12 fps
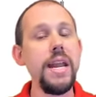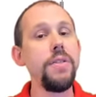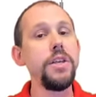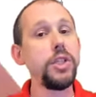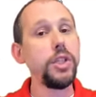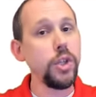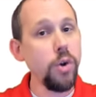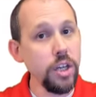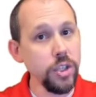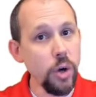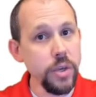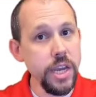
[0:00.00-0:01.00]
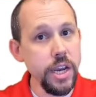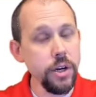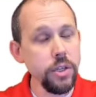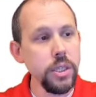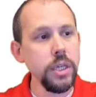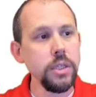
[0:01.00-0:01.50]
Now, this is across all
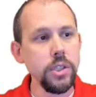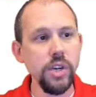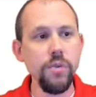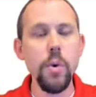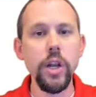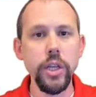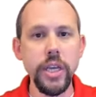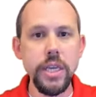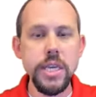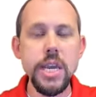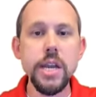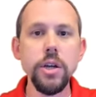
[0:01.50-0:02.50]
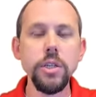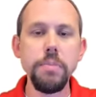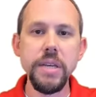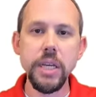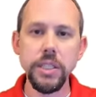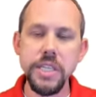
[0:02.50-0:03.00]
years. So if we want to look at years,
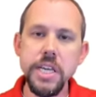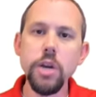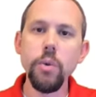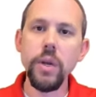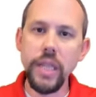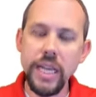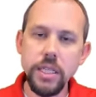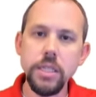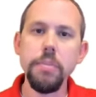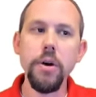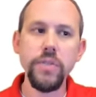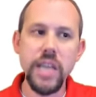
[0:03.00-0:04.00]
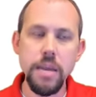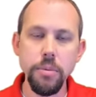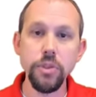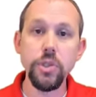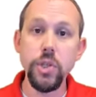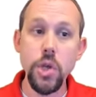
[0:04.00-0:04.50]
because year relates to both
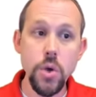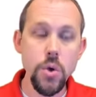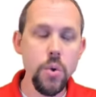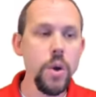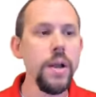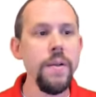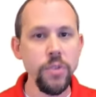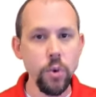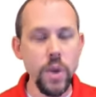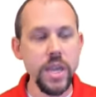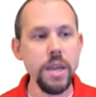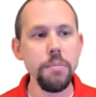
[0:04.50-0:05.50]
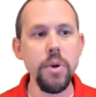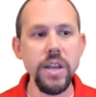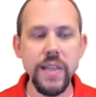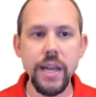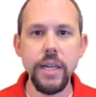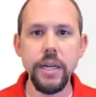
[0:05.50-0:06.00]
tables two, we can bring
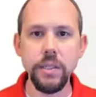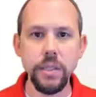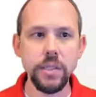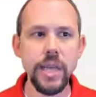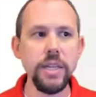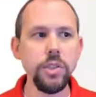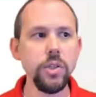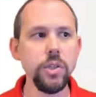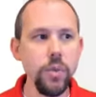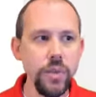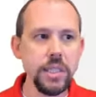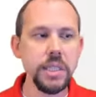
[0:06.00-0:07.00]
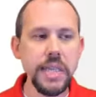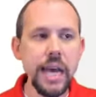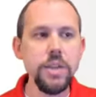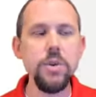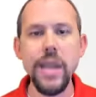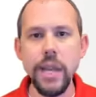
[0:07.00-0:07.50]
that in as a slicer. So this is how
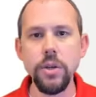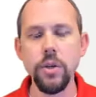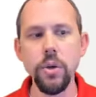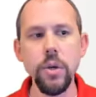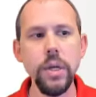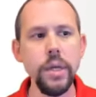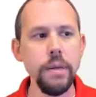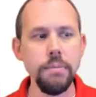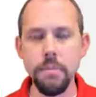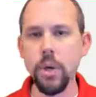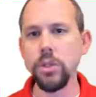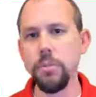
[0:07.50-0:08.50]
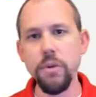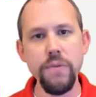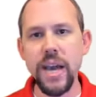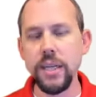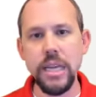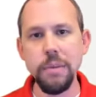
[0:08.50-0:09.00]
you handle multiple
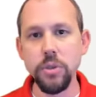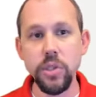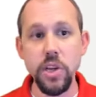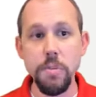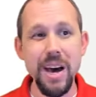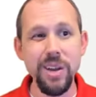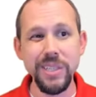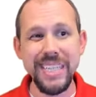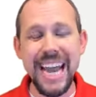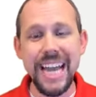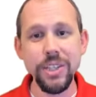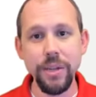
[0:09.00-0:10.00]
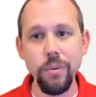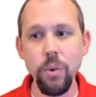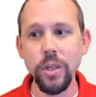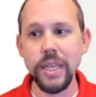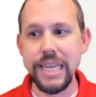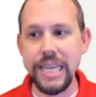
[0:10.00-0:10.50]
fact tables in your model. It's actually
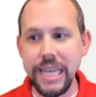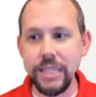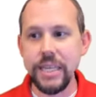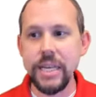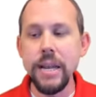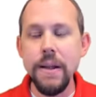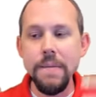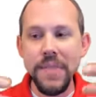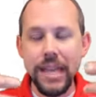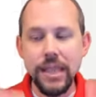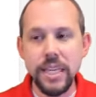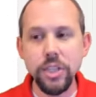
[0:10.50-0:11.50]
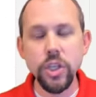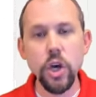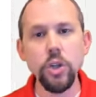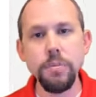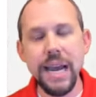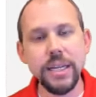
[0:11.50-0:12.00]
really easy. And this
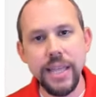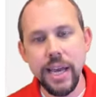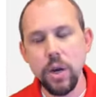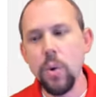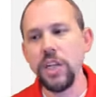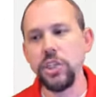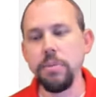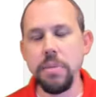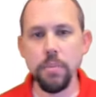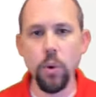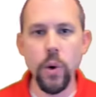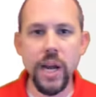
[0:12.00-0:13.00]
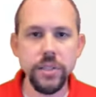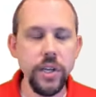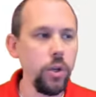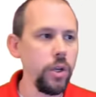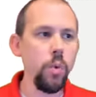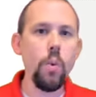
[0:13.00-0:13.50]
goes back to that question people were asking
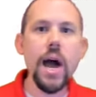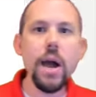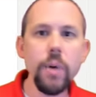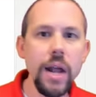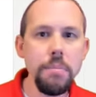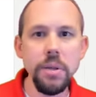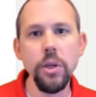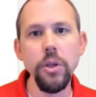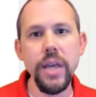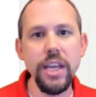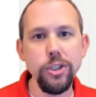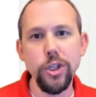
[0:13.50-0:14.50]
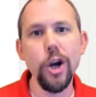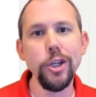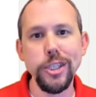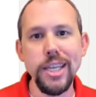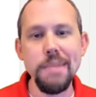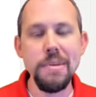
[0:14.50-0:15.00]
earlier. Why would I build a star
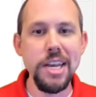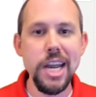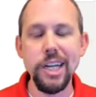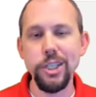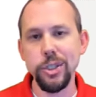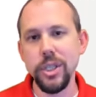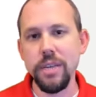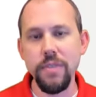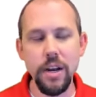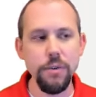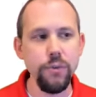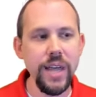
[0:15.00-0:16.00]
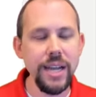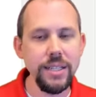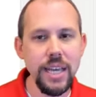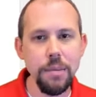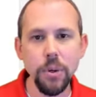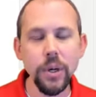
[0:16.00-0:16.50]
schema and not just leave it in a flat
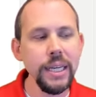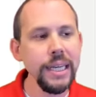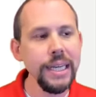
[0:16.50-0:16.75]
table?